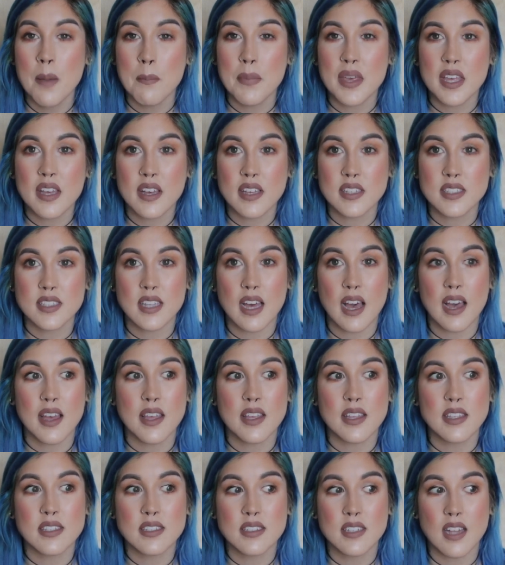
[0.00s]
because
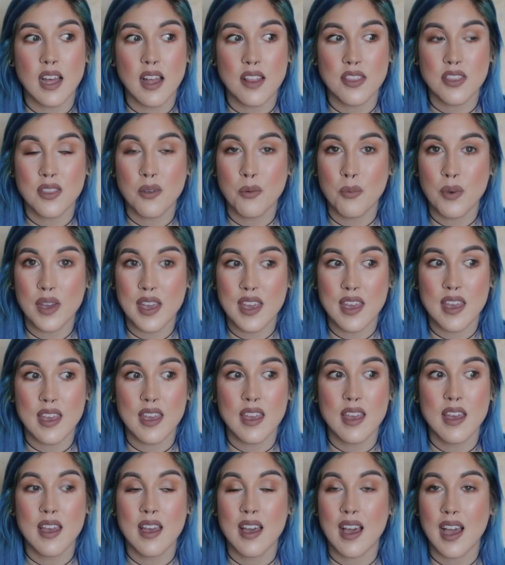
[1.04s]
that is not the
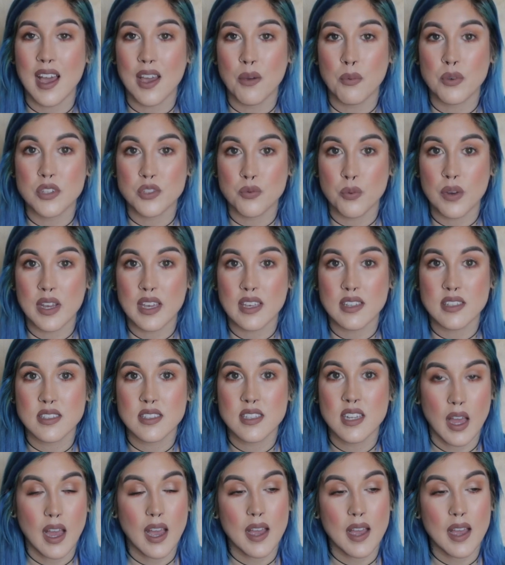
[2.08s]
way I was raised.